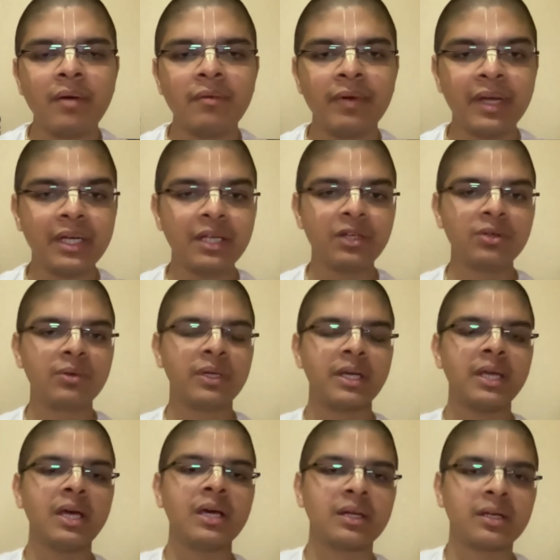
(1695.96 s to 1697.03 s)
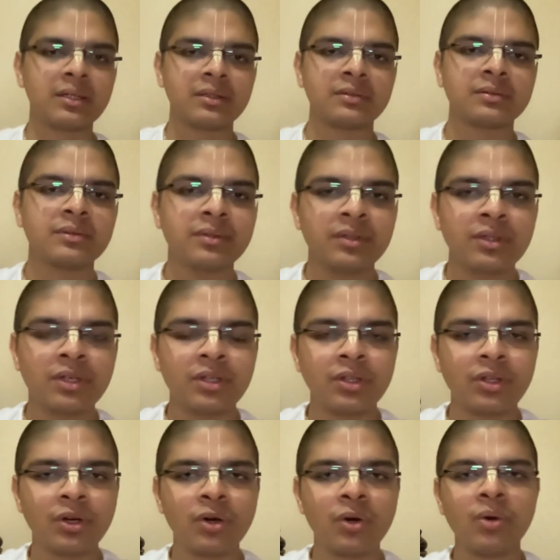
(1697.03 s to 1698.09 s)
waiting to hear
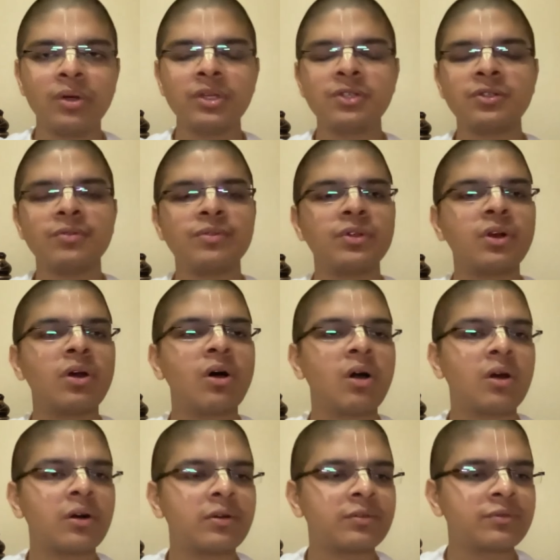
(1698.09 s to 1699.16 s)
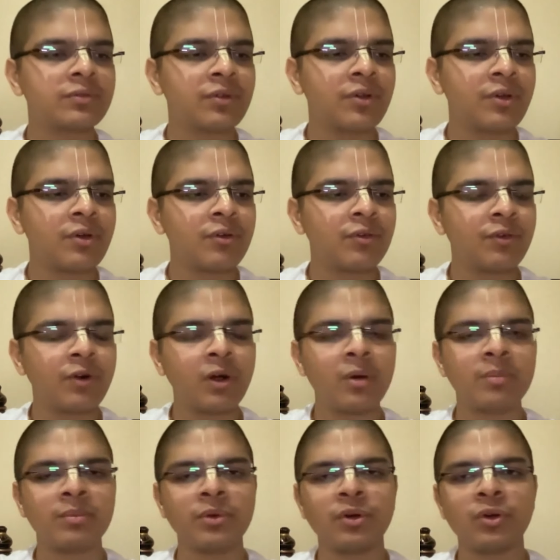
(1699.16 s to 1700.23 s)
the glories of the Lord
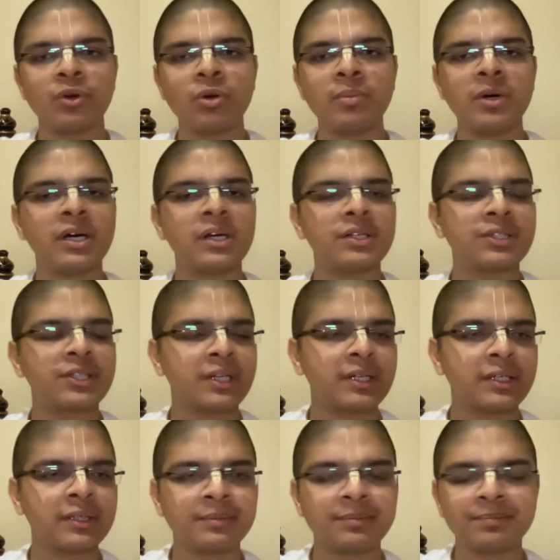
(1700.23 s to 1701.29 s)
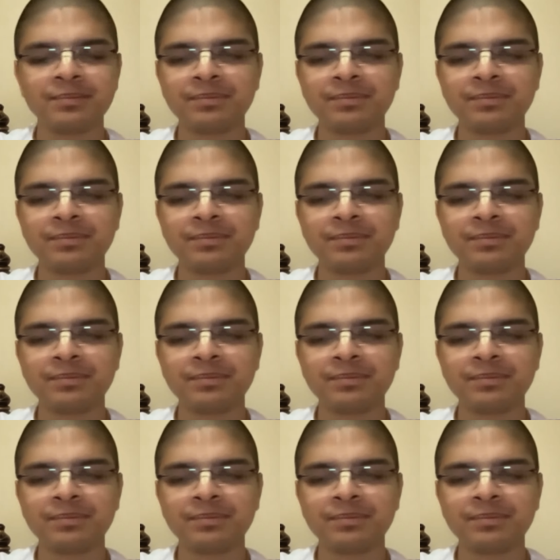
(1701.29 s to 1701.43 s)
from Roma Harshana.